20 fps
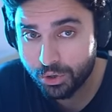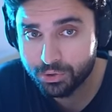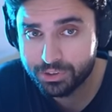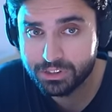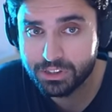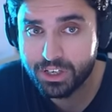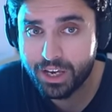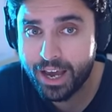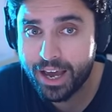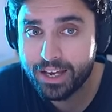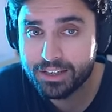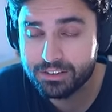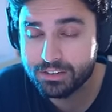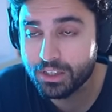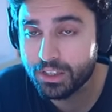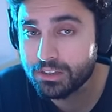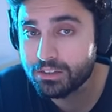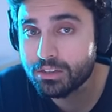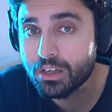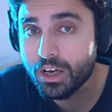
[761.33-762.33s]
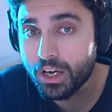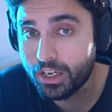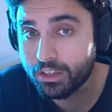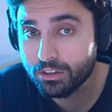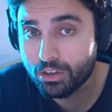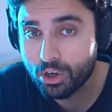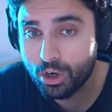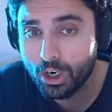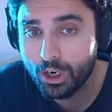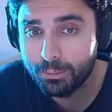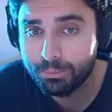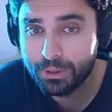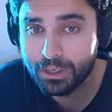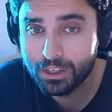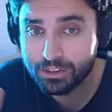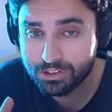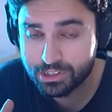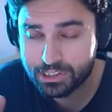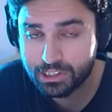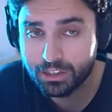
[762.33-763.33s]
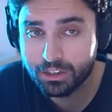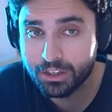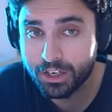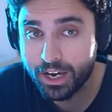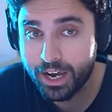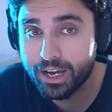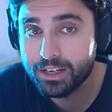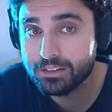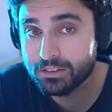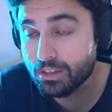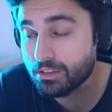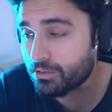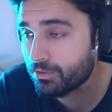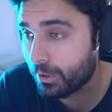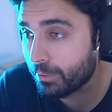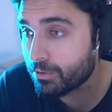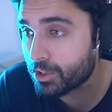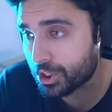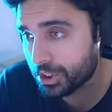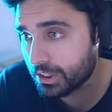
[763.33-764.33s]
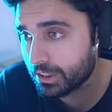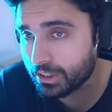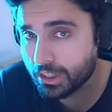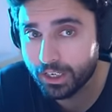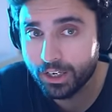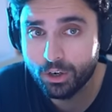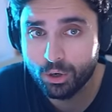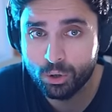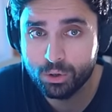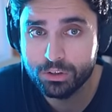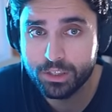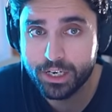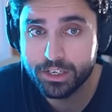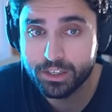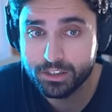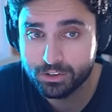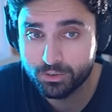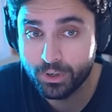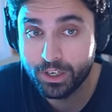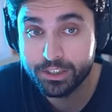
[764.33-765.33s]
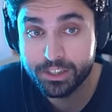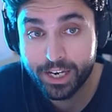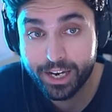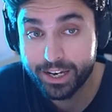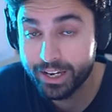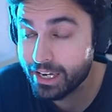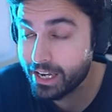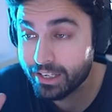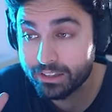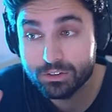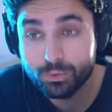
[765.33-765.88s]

using assets and copying and stealing assets from GTA Online as well yeah it,